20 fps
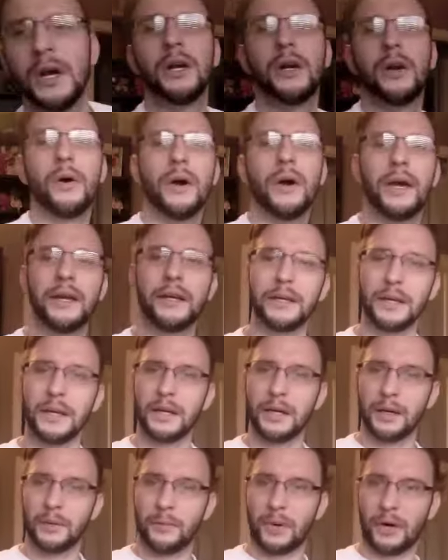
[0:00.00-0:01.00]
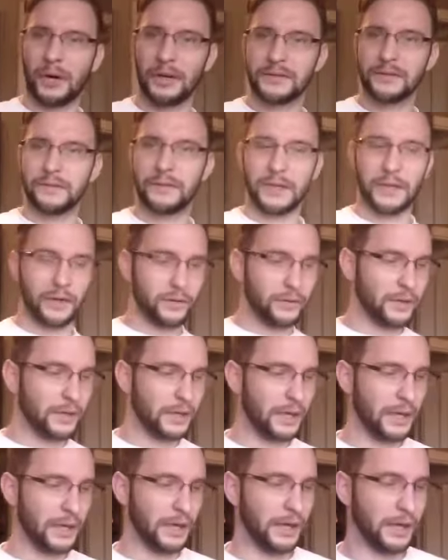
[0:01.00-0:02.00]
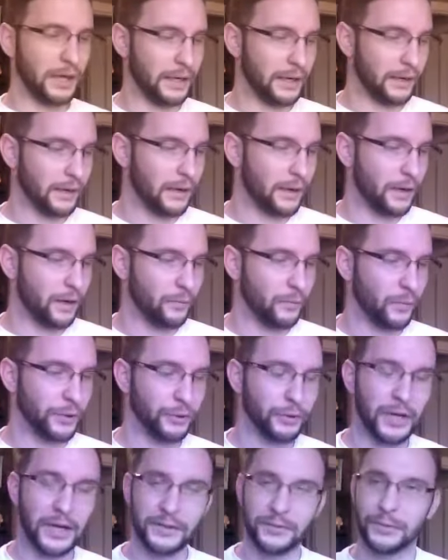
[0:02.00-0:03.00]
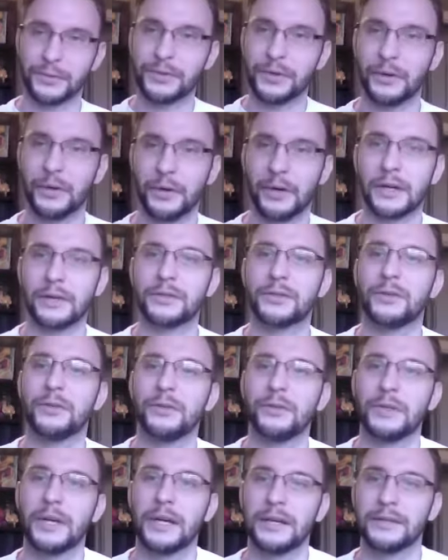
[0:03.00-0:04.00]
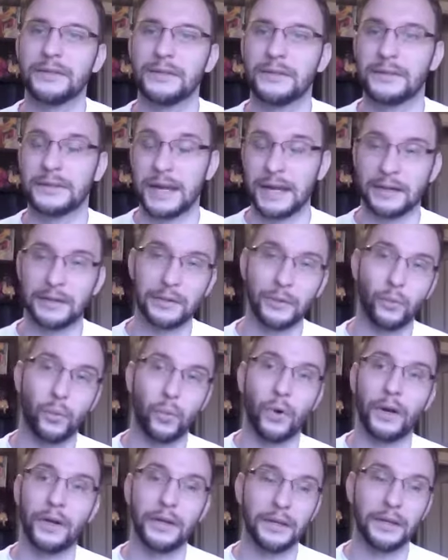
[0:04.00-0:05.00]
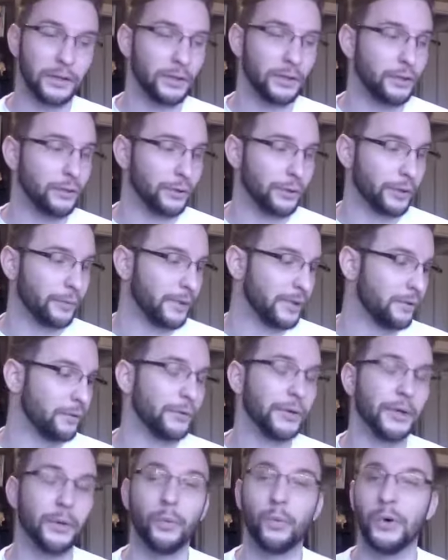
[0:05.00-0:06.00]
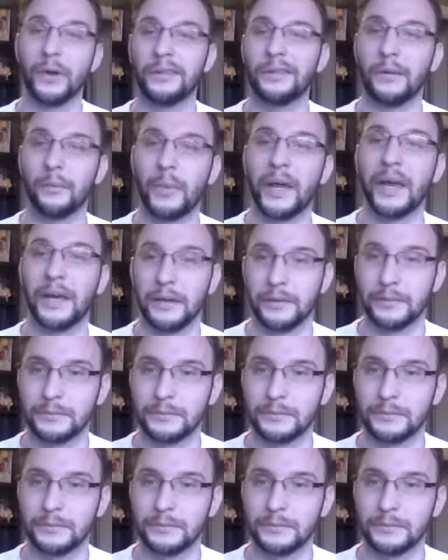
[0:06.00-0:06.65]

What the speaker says: go ahead, pause the video, and when you guys return, I'll show you guys exactly what you're going to be doing with the paint.